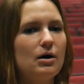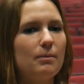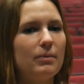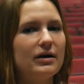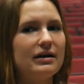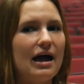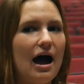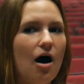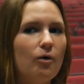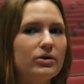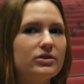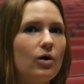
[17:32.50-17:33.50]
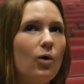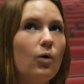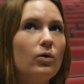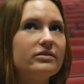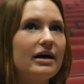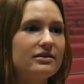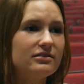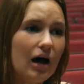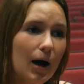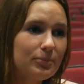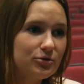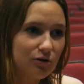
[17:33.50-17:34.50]
But now with the whole test
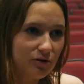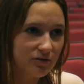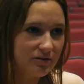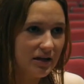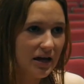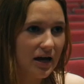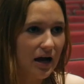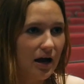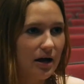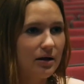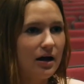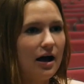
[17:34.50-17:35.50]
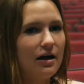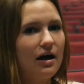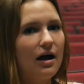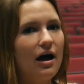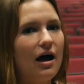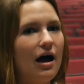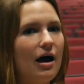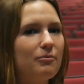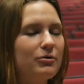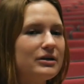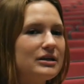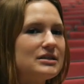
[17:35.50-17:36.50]
optionals thing, I'm
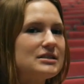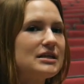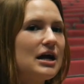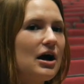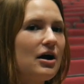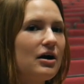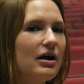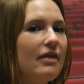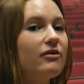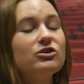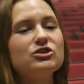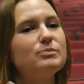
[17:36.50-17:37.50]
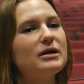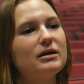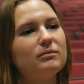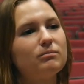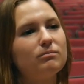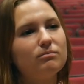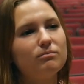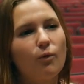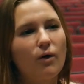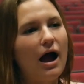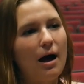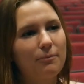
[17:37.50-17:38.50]
really scared, and there just being
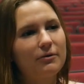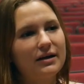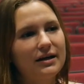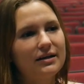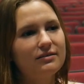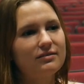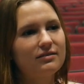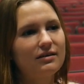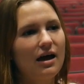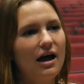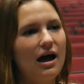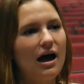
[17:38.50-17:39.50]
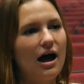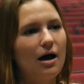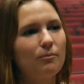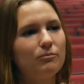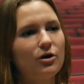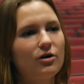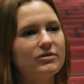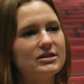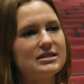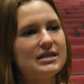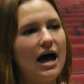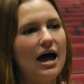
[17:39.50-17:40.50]
more applicants, I'm
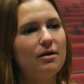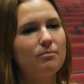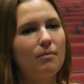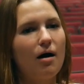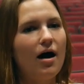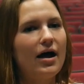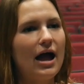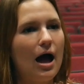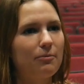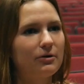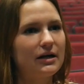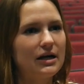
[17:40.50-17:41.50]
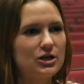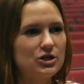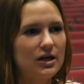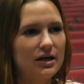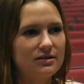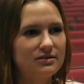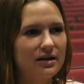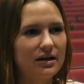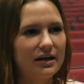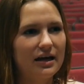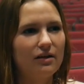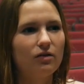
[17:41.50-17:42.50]
nervous that my application is
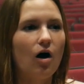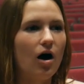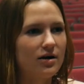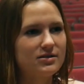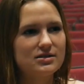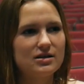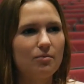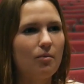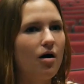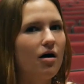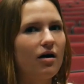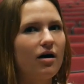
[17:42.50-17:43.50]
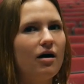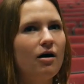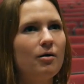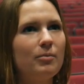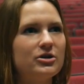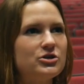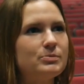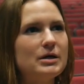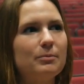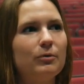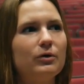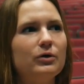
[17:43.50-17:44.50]
gonna get lost among a bunch of
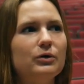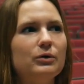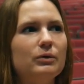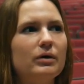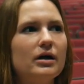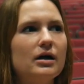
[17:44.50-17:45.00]
people who